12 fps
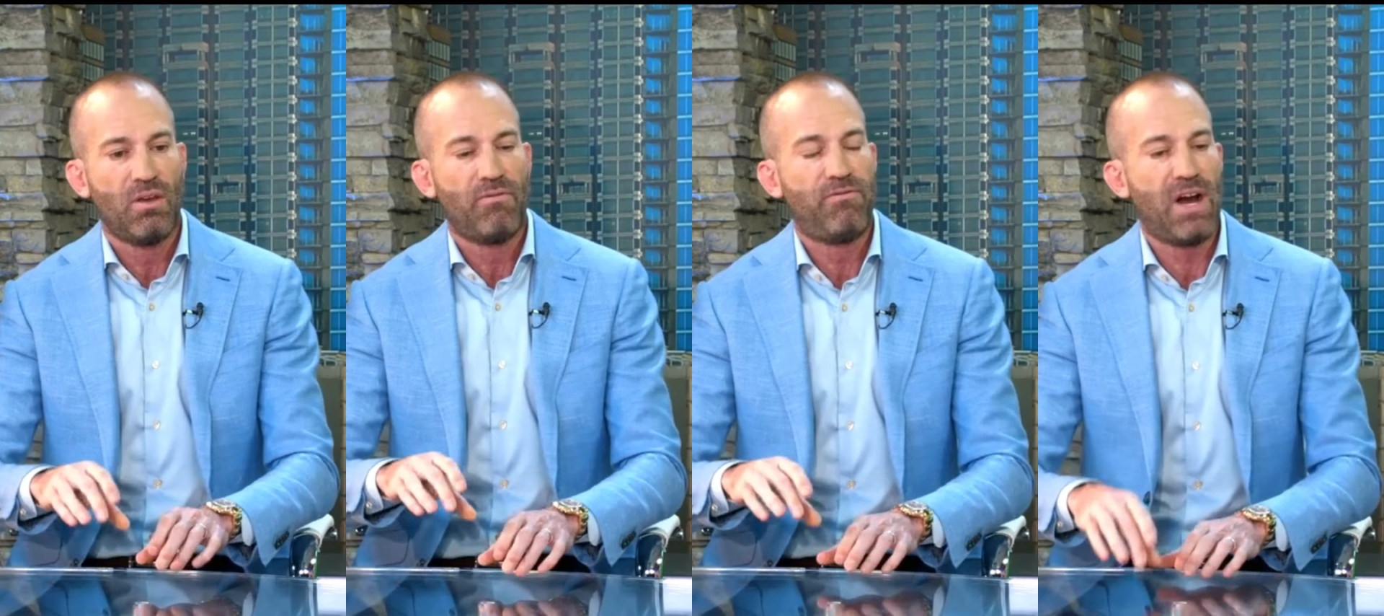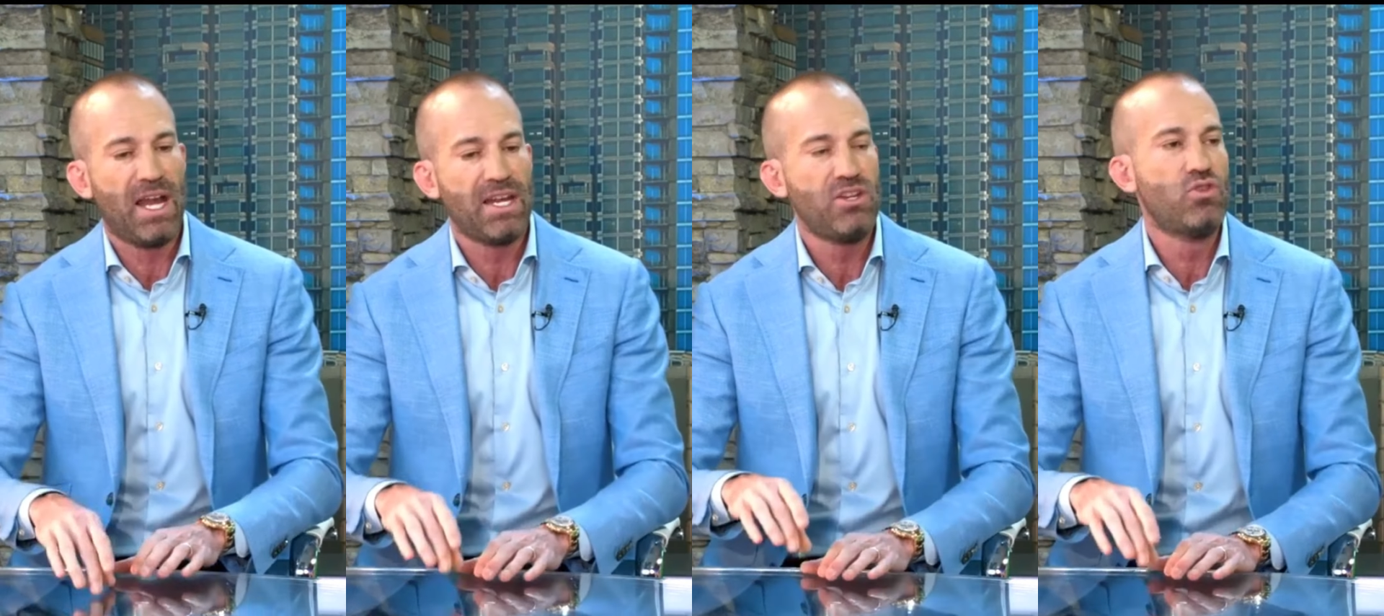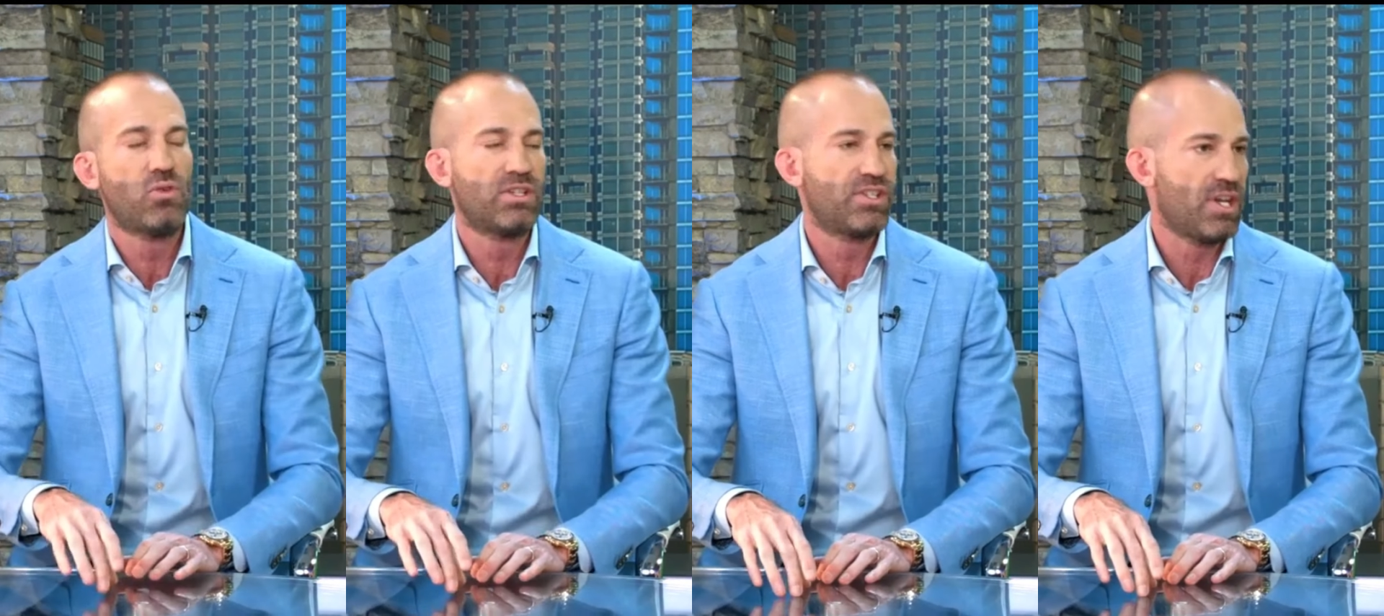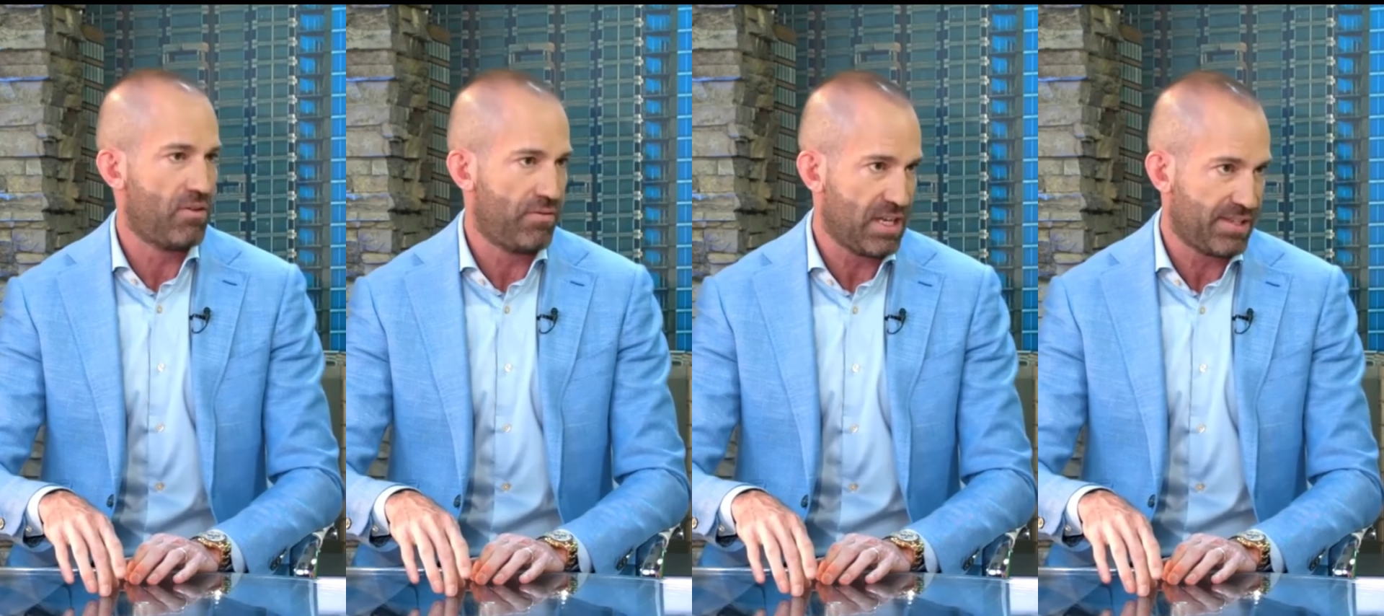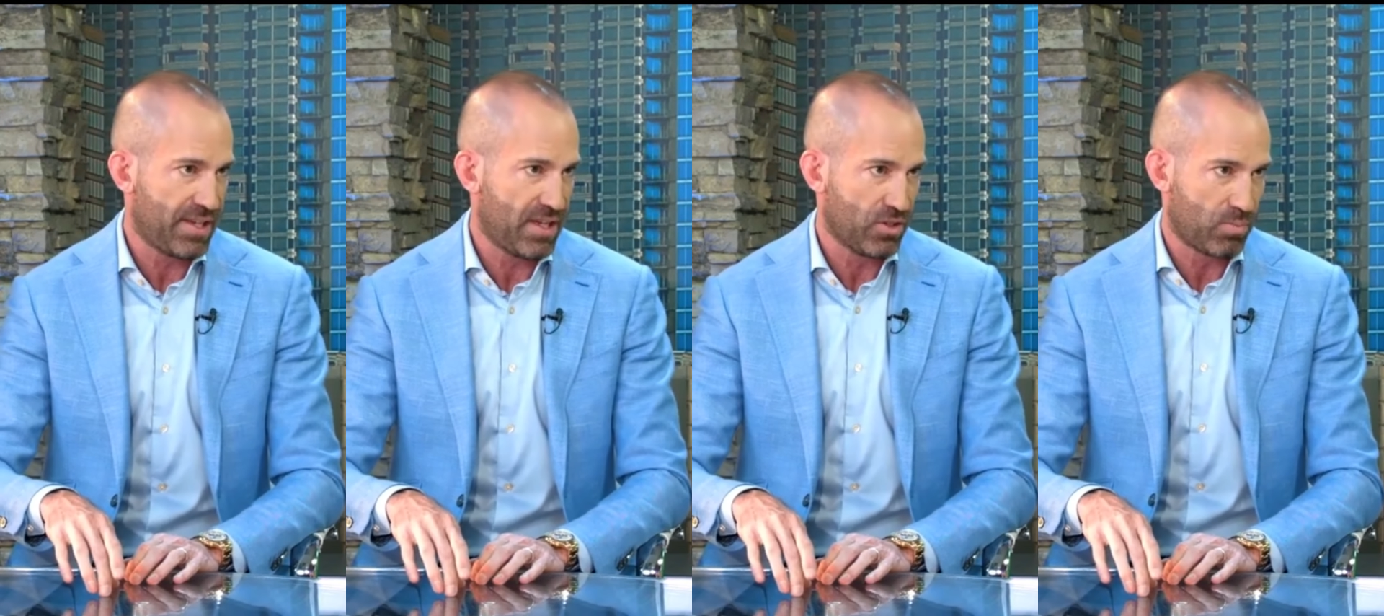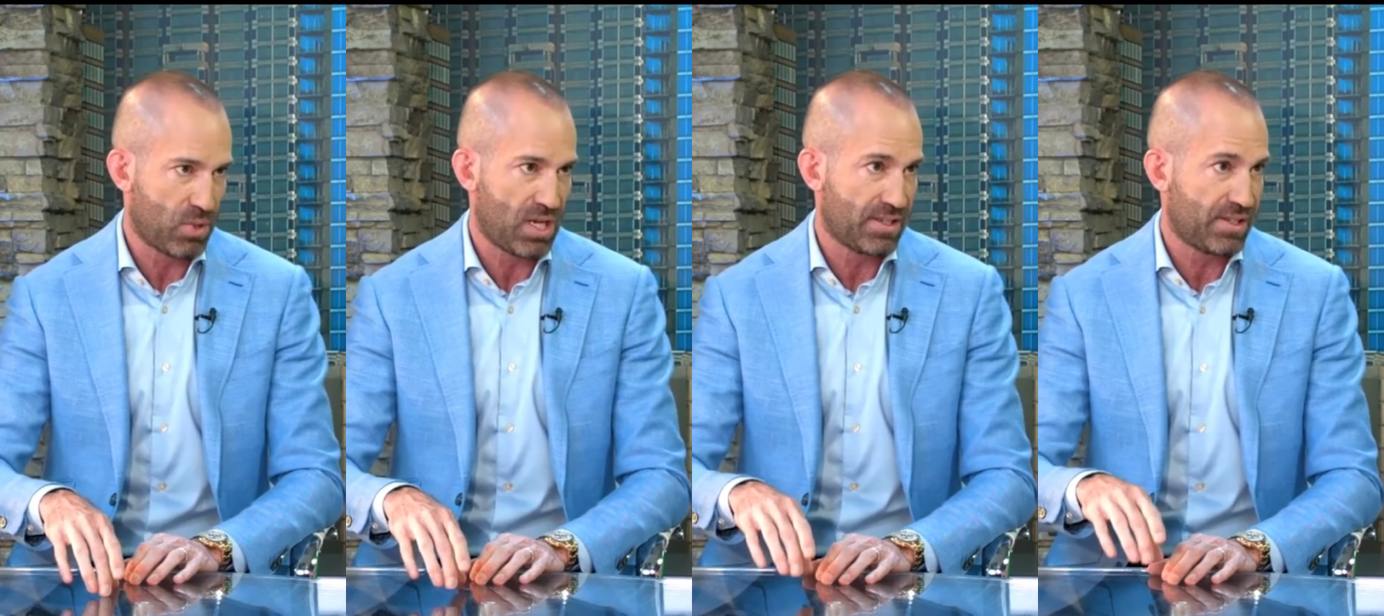find yourself a sales
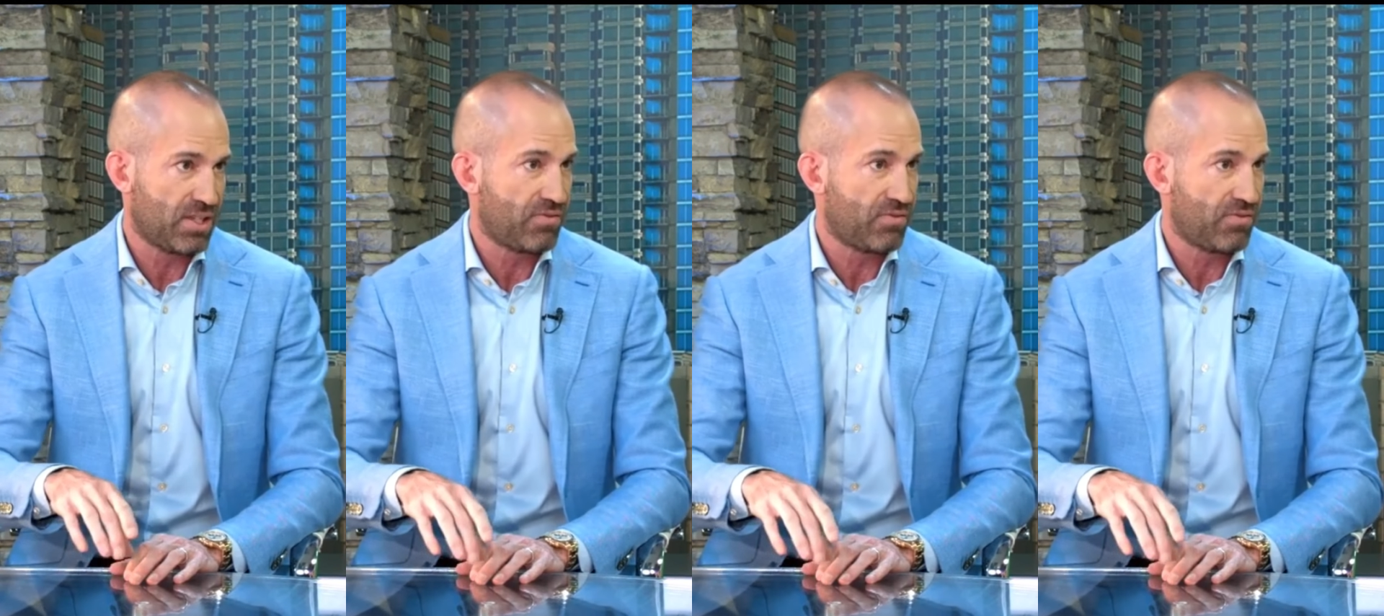process,